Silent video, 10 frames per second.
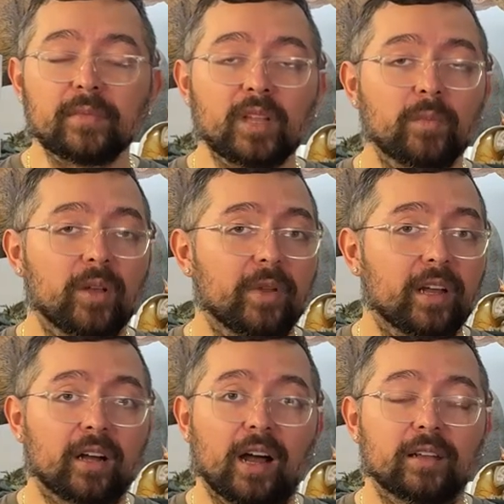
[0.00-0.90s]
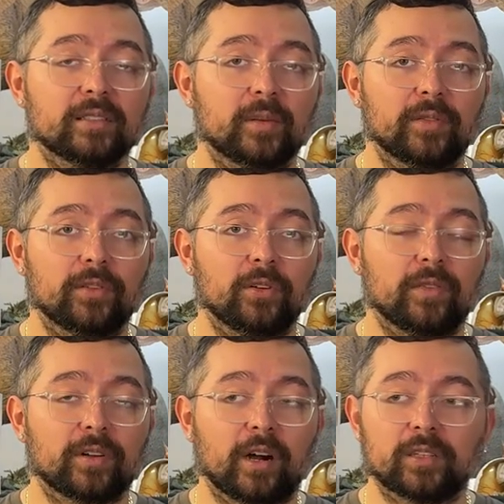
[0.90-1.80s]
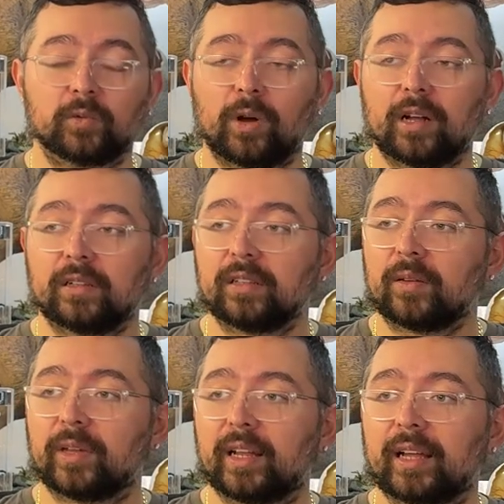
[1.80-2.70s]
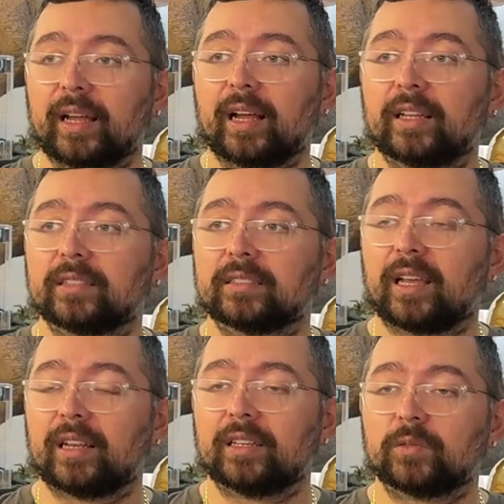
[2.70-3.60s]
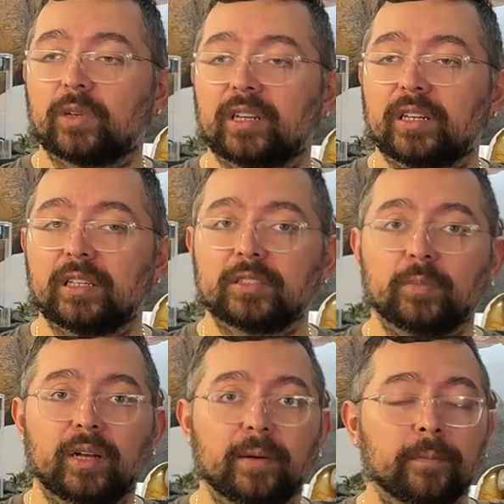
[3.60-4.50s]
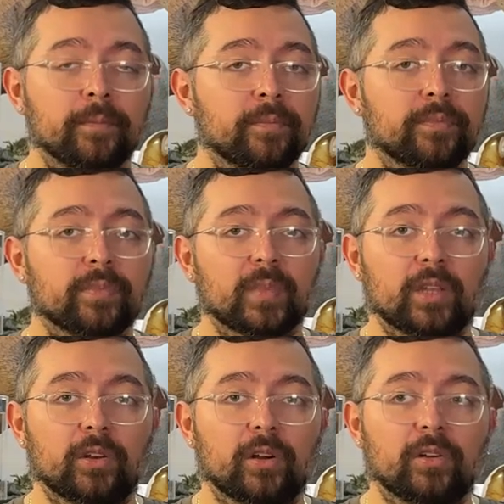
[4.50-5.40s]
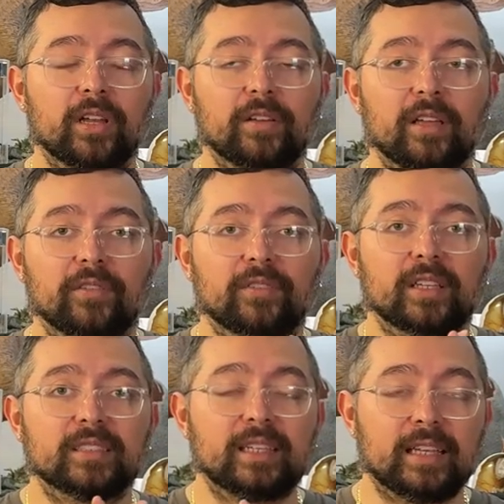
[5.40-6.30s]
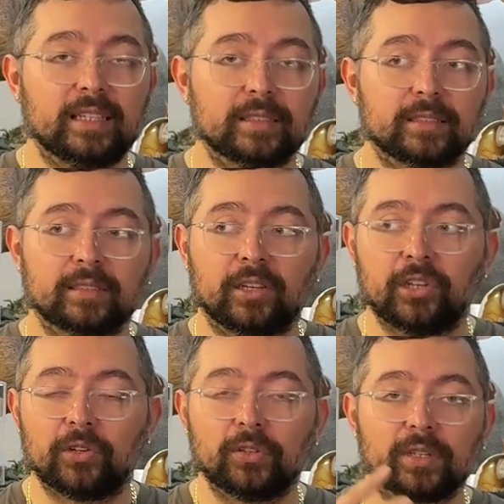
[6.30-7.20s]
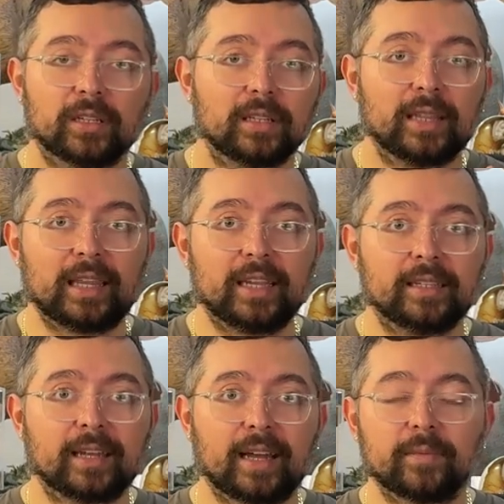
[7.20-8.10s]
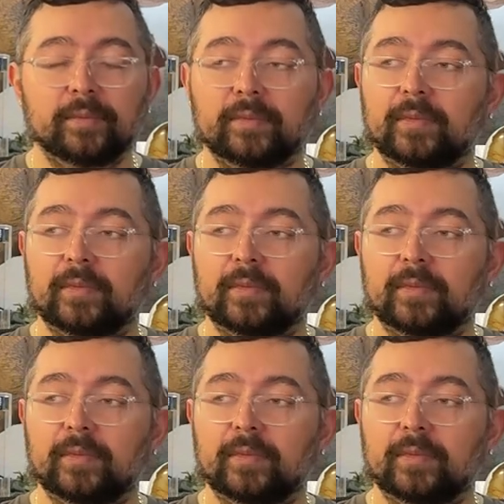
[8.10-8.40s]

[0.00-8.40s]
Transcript: Maybe it caught some of you off guard as well. I mean, I understand it is what it is, but if this is the new lead time,